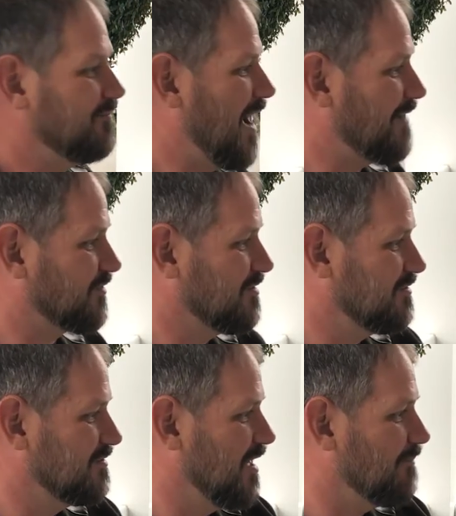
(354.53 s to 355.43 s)
After
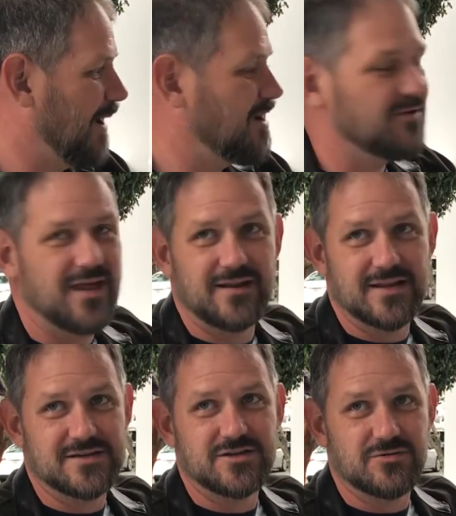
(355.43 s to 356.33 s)
a banker that had
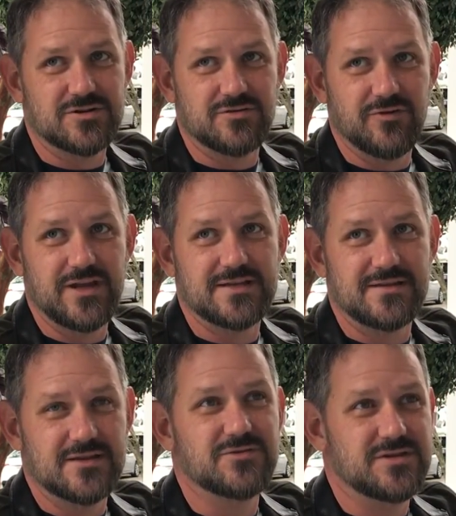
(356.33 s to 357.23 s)
listened to us
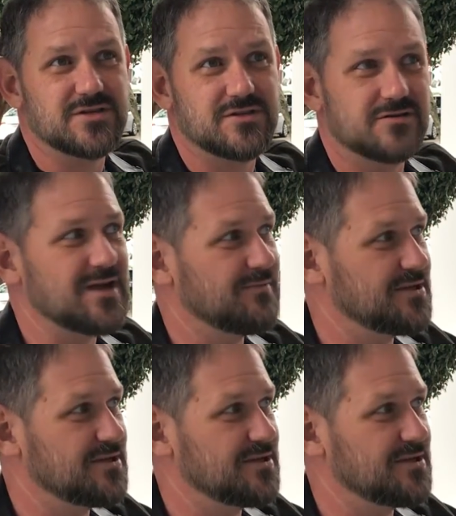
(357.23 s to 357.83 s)
this was his third time